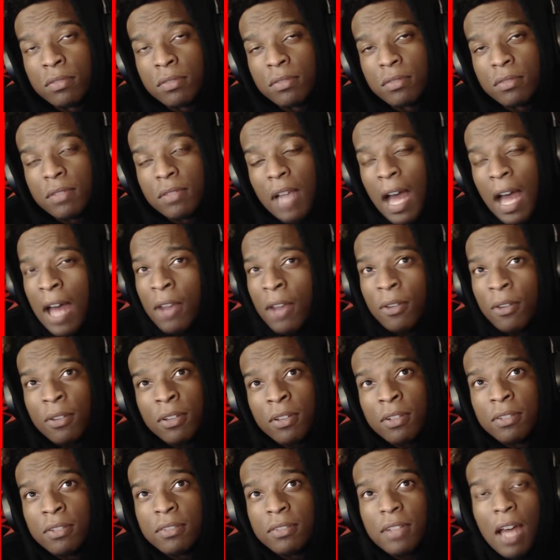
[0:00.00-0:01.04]
I don't
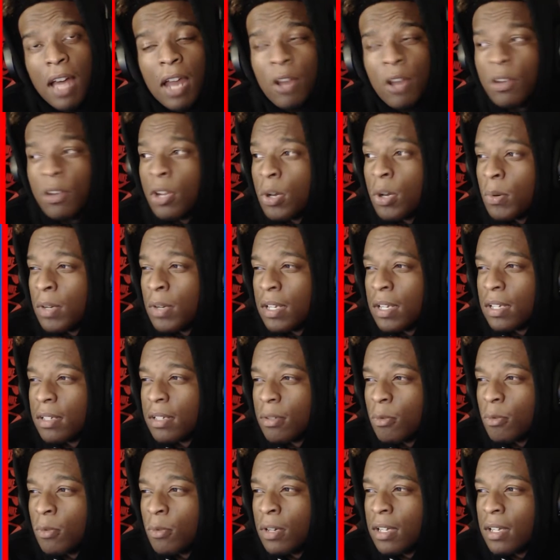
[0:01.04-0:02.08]
know. I don't know what,
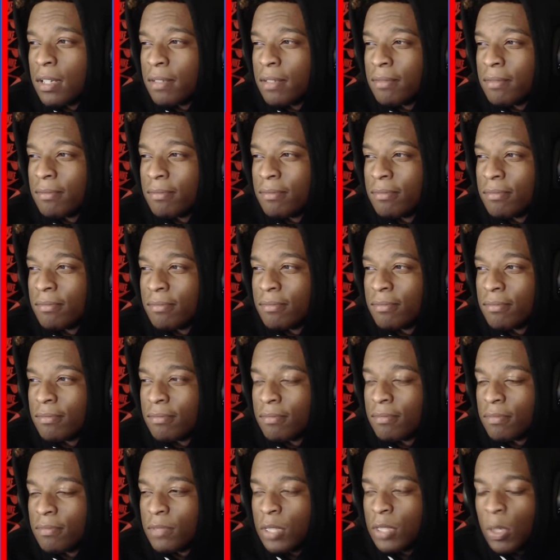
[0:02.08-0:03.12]
what
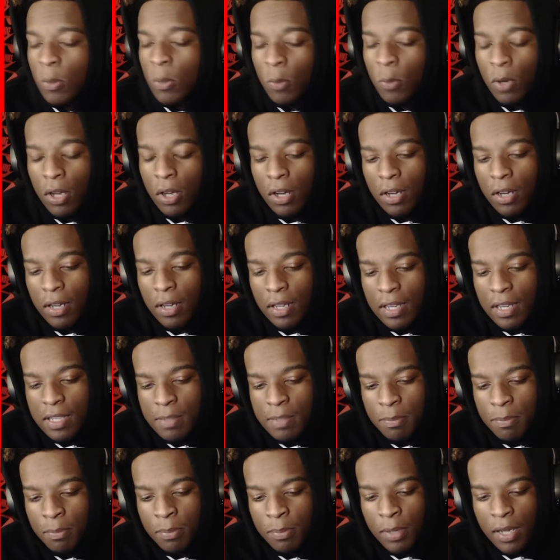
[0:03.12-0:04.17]
the word is,
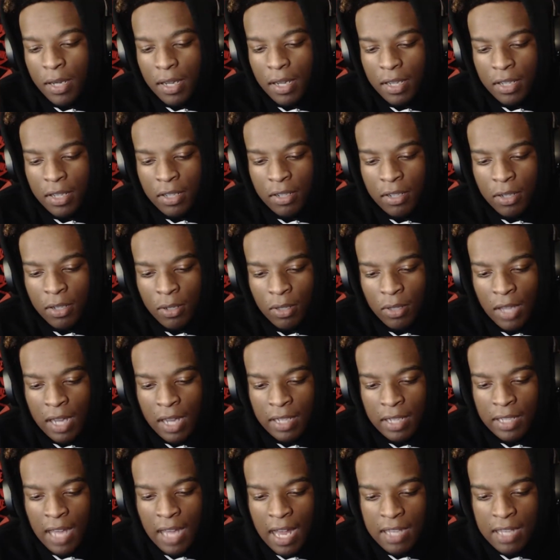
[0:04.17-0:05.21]
but you know, like
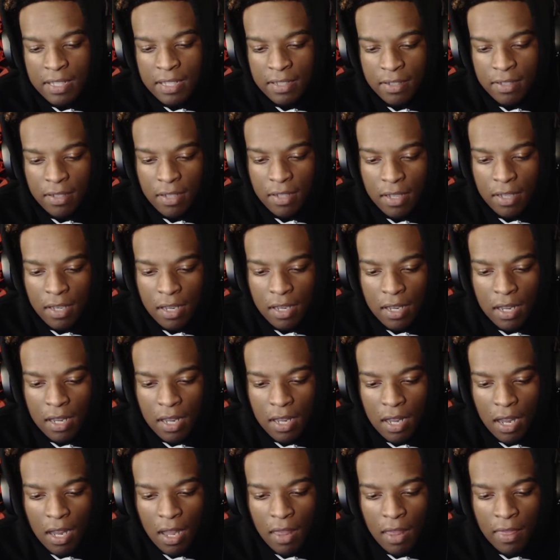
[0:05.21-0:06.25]
that's,
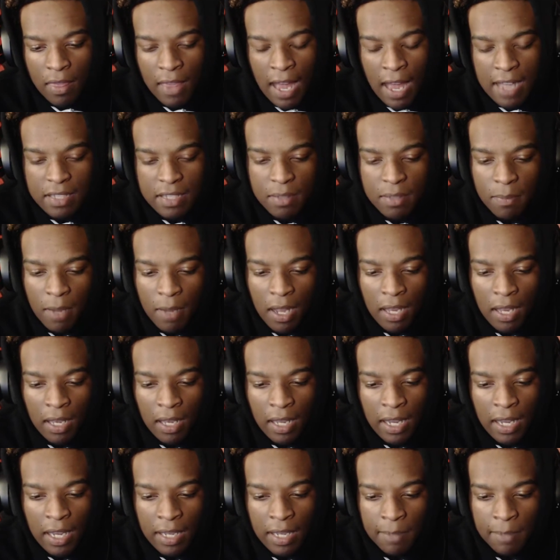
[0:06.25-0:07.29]
that's my
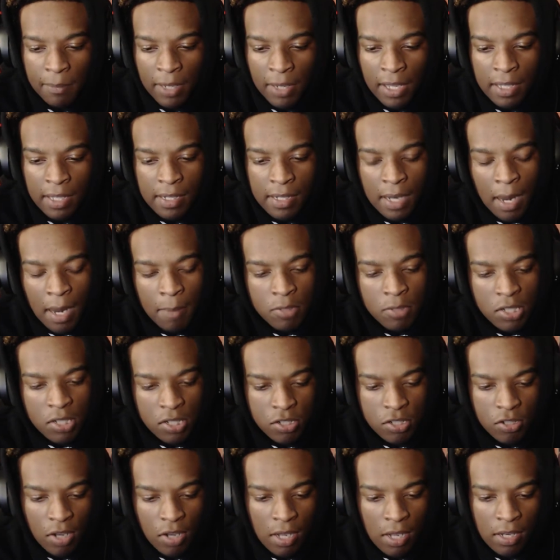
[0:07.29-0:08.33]
lane, man. And I'm just
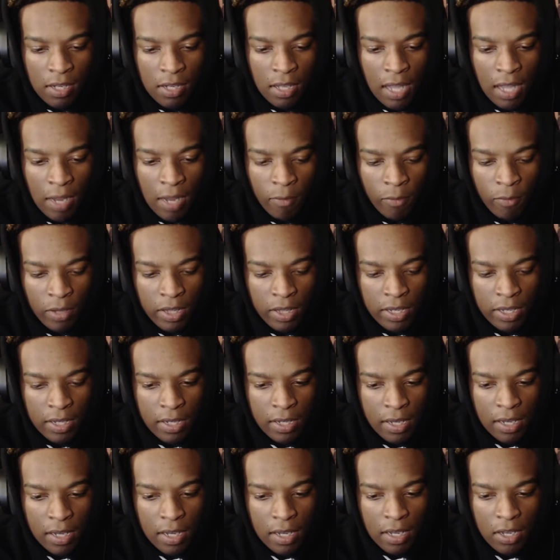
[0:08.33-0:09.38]
trying to like really,
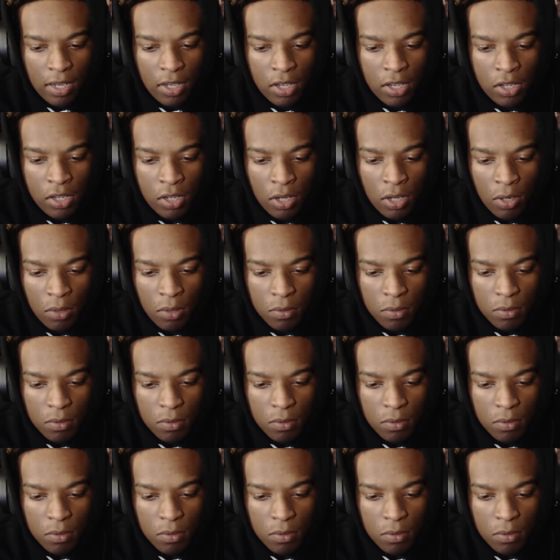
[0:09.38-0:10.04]
you know,